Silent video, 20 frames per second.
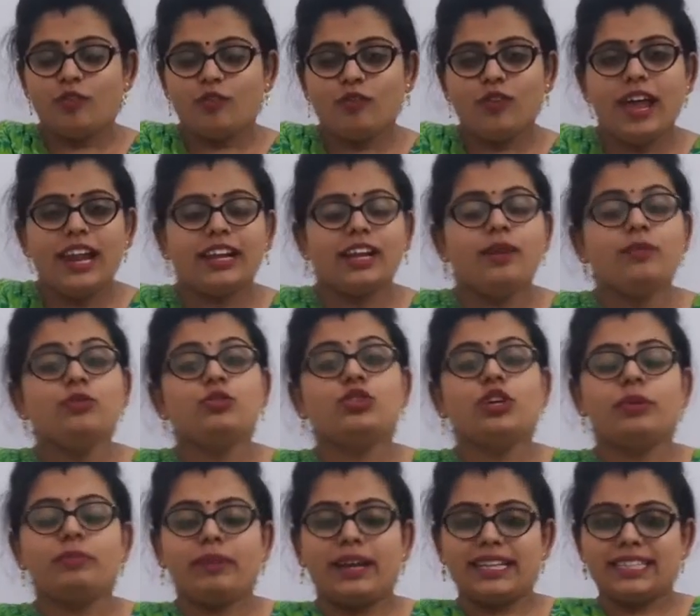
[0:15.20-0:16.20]
welcome to
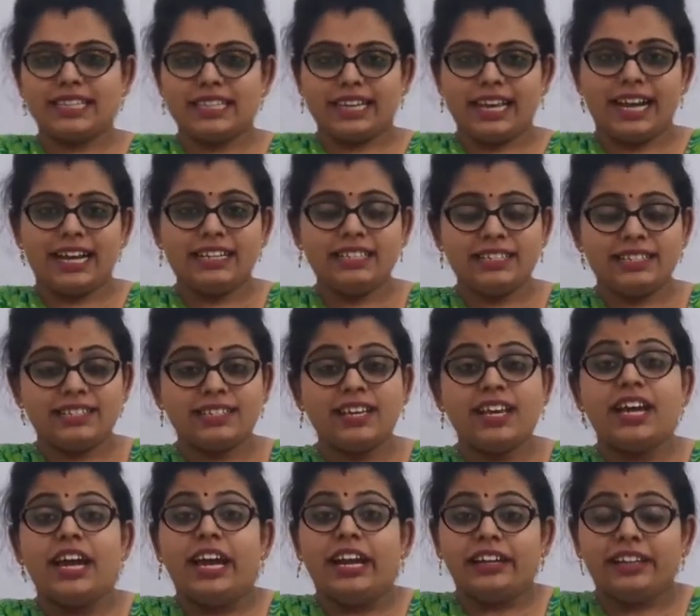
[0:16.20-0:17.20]
your maths class.
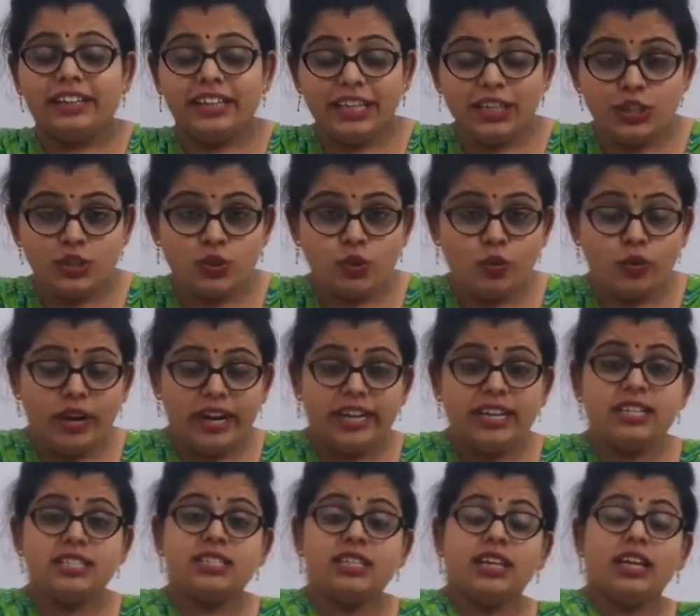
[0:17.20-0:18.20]
Dear
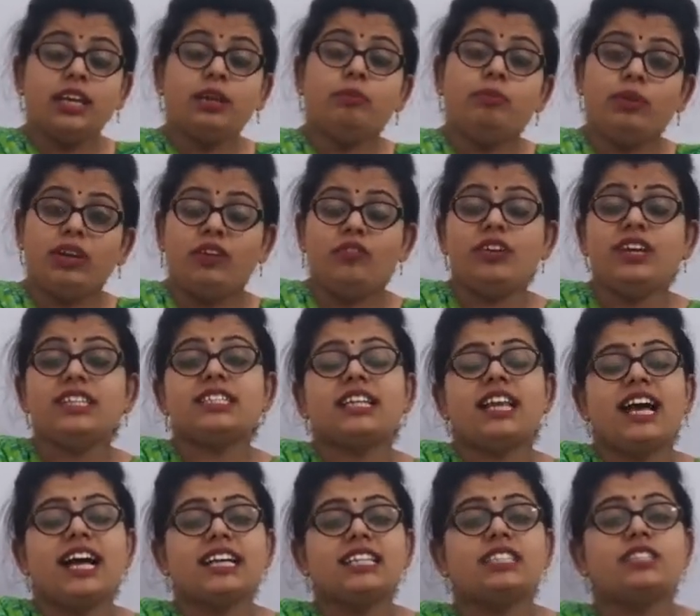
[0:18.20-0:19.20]
students, in previous
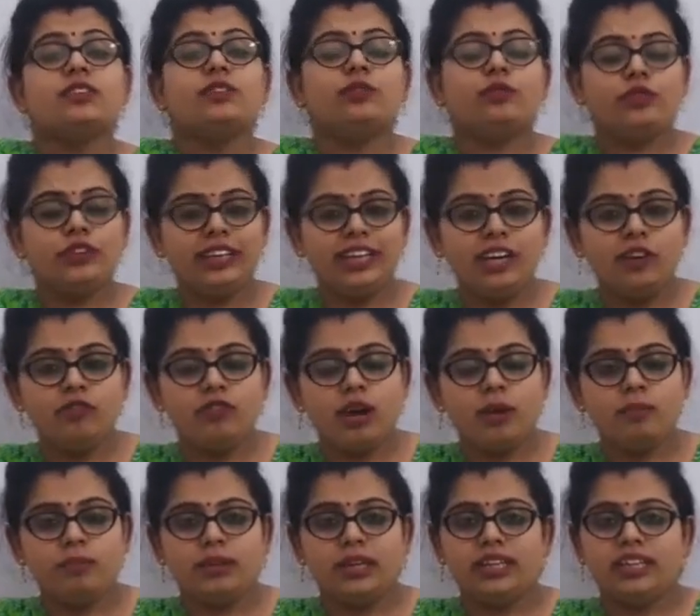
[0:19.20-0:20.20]
class we have
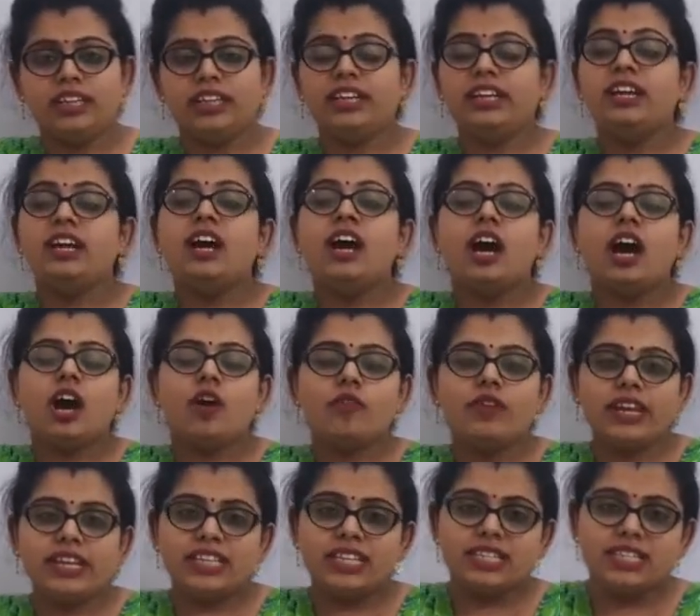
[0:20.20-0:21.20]
completed
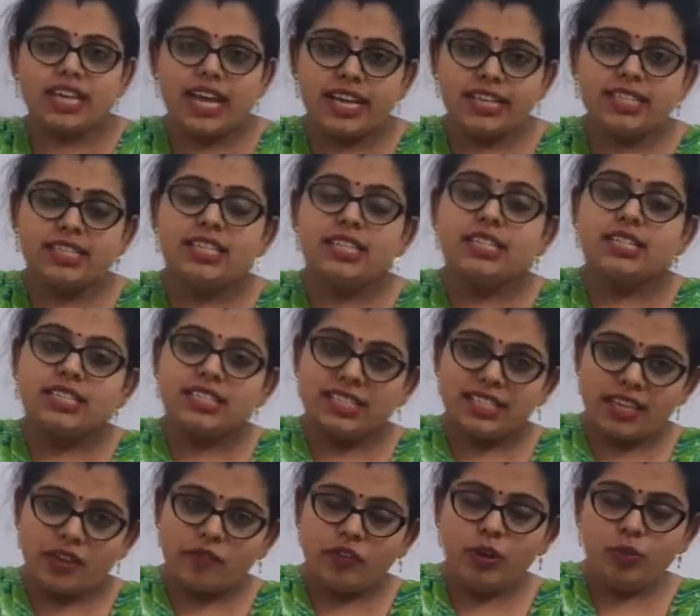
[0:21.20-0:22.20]
our exercise
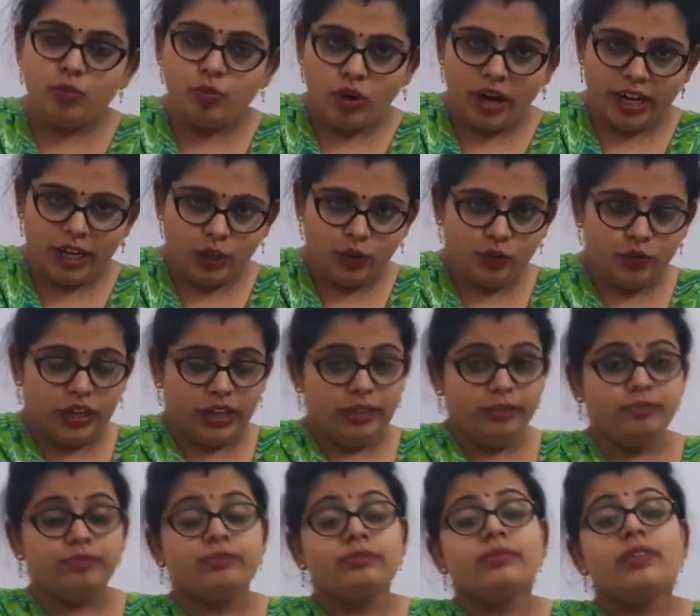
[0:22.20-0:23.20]
7.1.
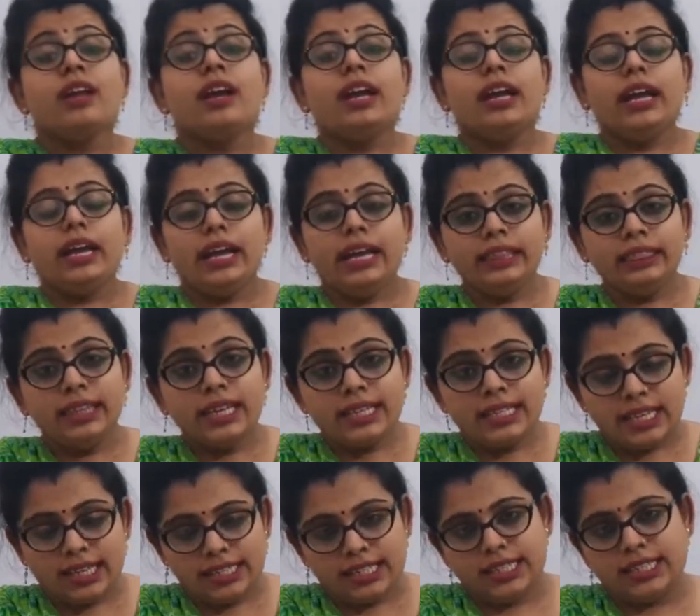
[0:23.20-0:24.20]
In
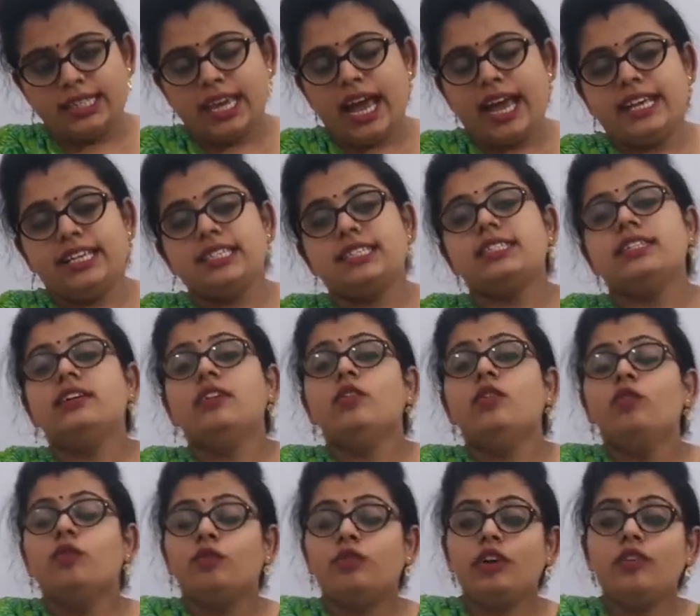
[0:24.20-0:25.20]
this exercise
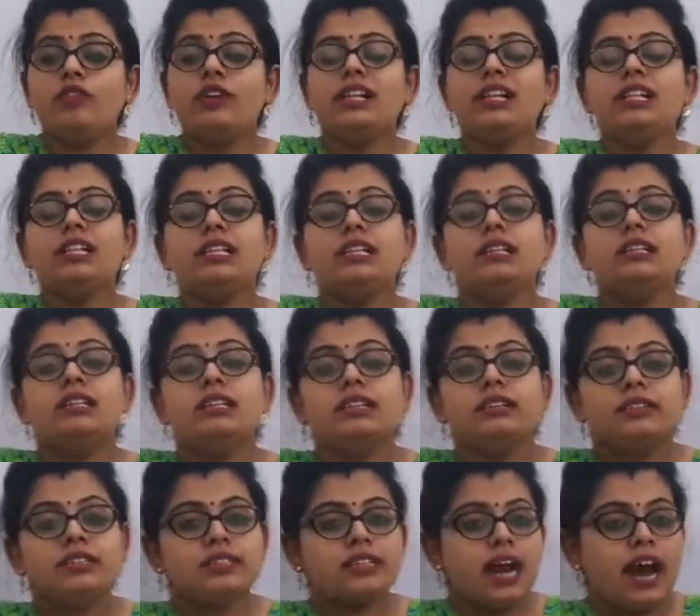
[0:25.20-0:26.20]
we will
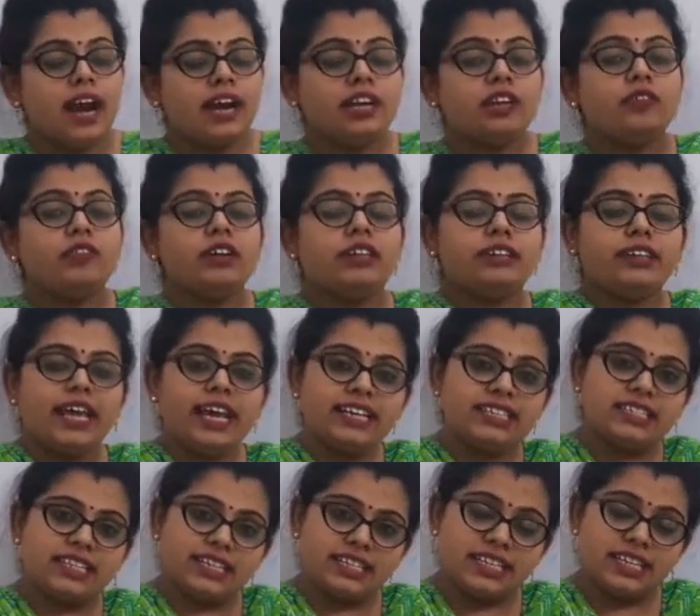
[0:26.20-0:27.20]
start our
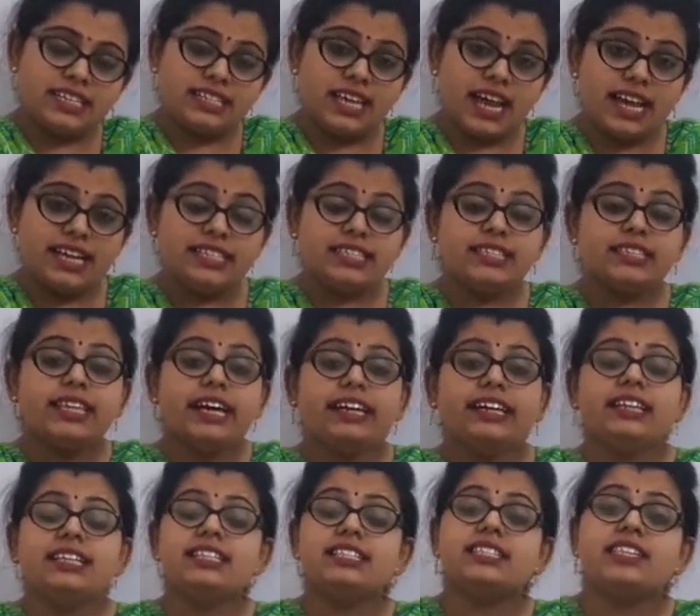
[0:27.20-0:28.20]
next exercise,
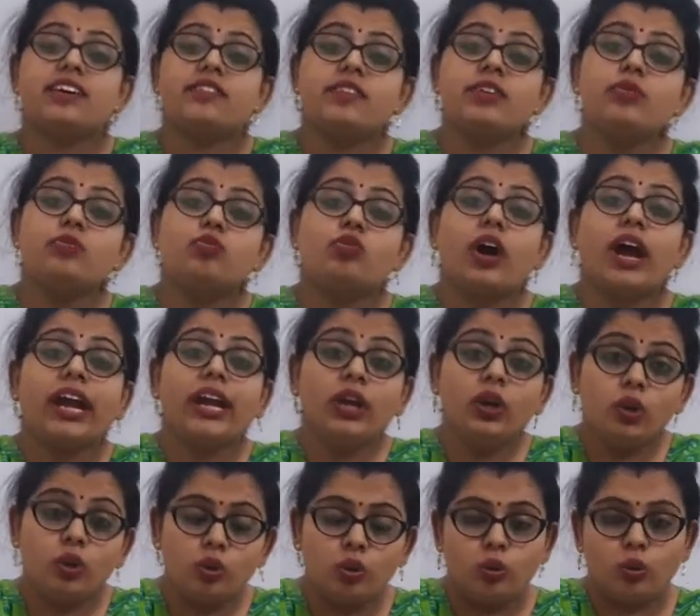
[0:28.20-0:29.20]
that is
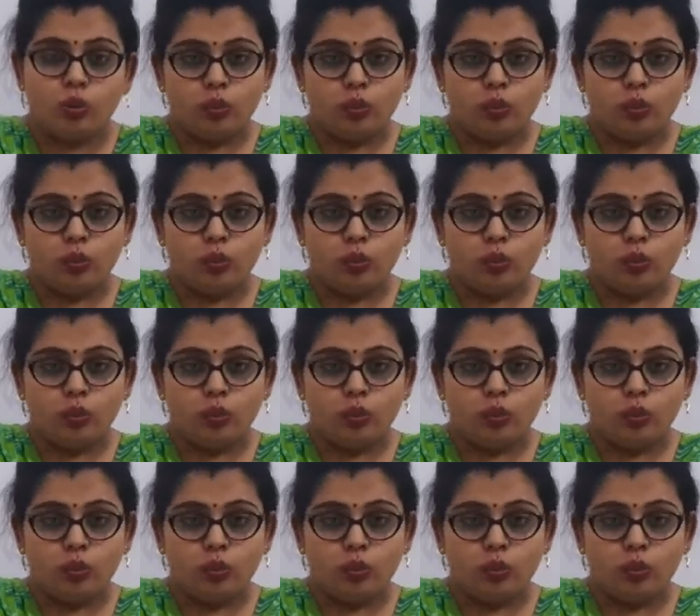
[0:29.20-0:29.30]
7.2.